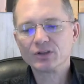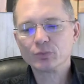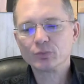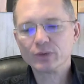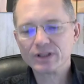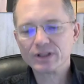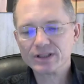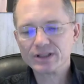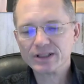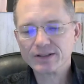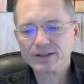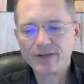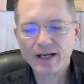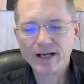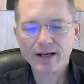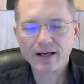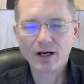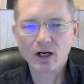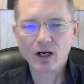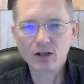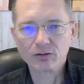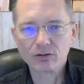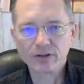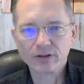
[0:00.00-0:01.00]
We did that
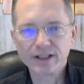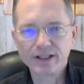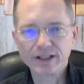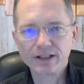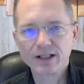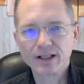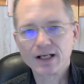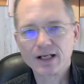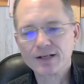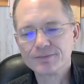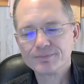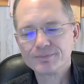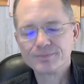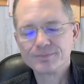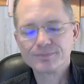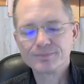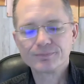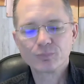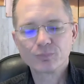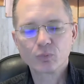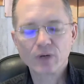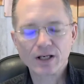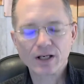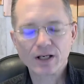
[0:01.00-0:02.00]
already.
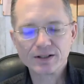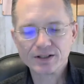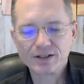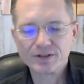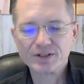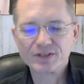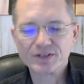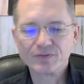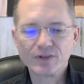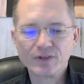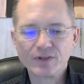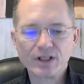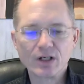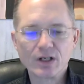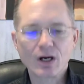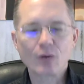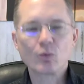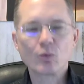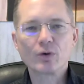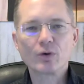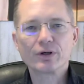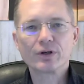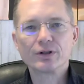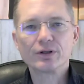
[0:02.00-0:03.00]
When I did this video,
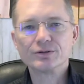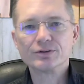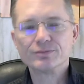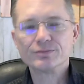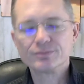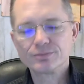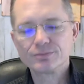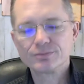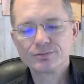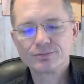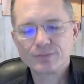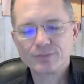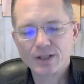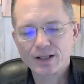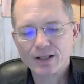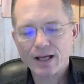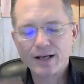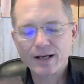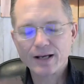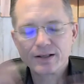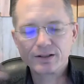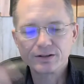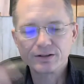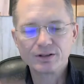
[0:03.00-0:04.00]
I had
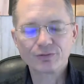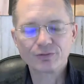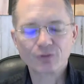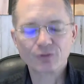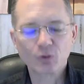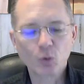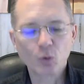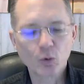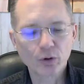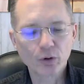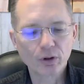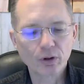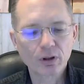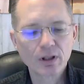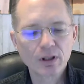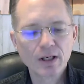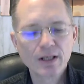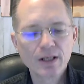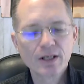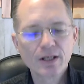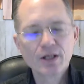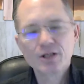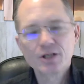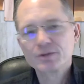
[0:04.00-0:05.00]
it in a different order.
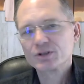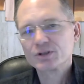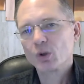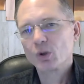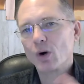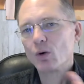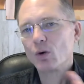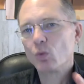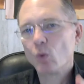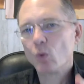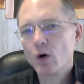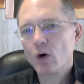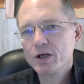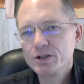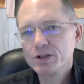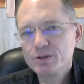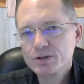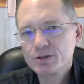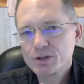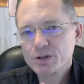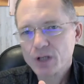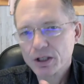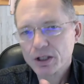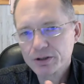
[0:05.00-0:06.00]
So I want you
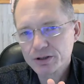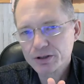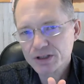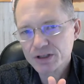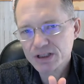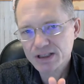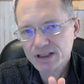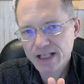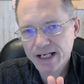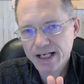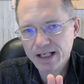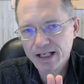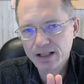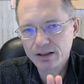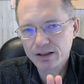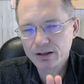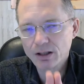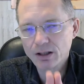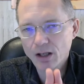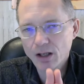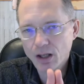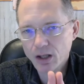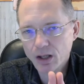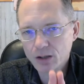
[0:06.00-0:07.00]
to understand
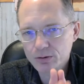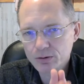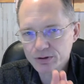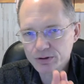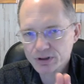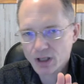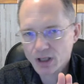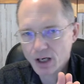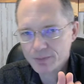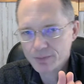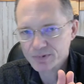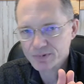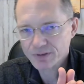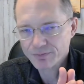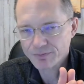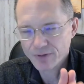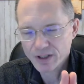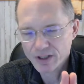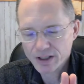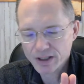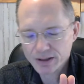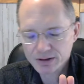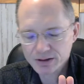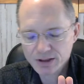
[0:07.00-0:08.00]
those types of
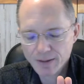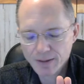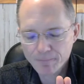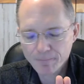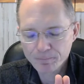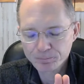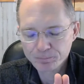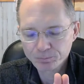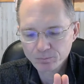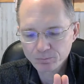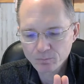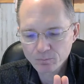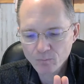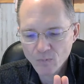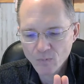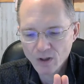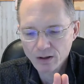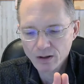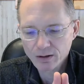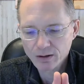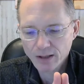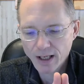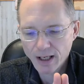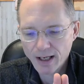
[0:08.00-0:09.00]
things.
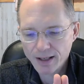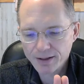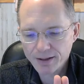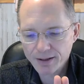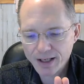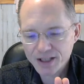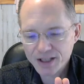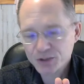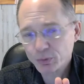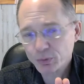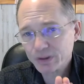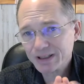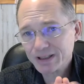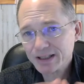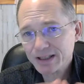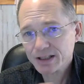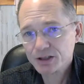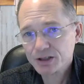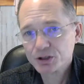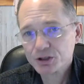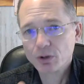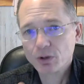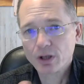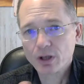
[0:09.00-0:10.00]
And as we get
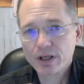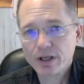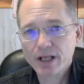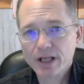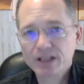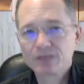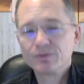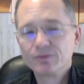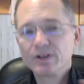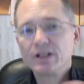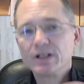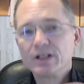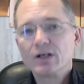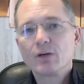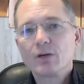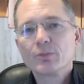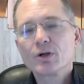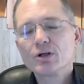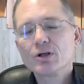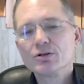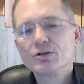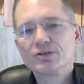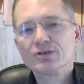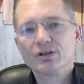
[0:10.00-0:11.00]
into our next video, I'm going
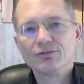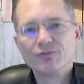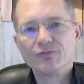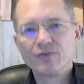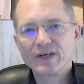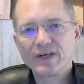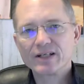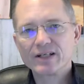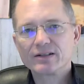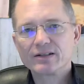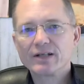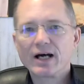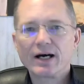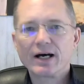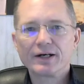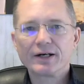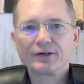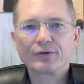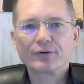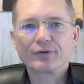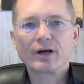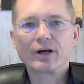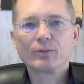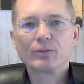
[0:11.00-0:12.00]
to use a Venn
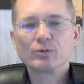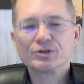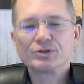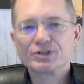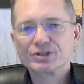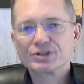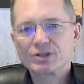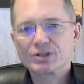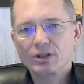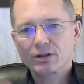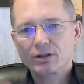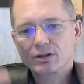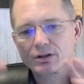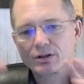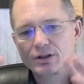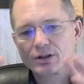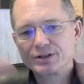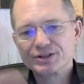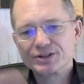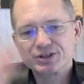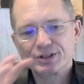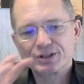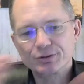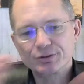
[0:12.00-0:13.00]
diagram, which is
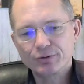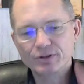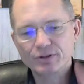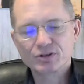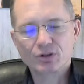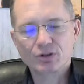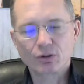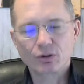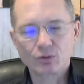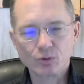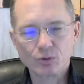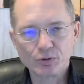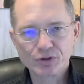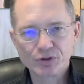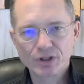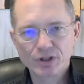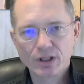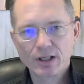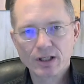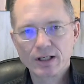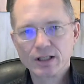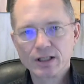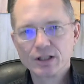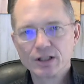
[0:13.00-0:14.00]
concentric circles,
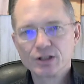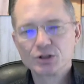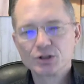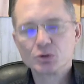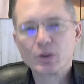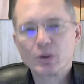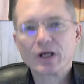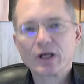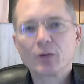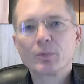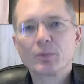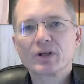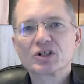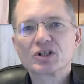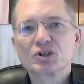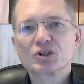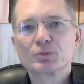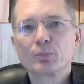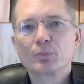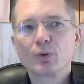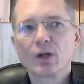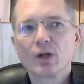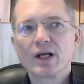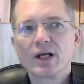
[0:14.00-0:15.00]
to help
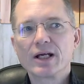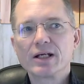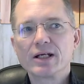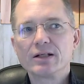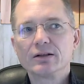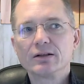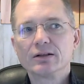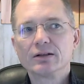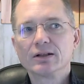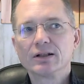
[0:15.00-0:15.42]
explain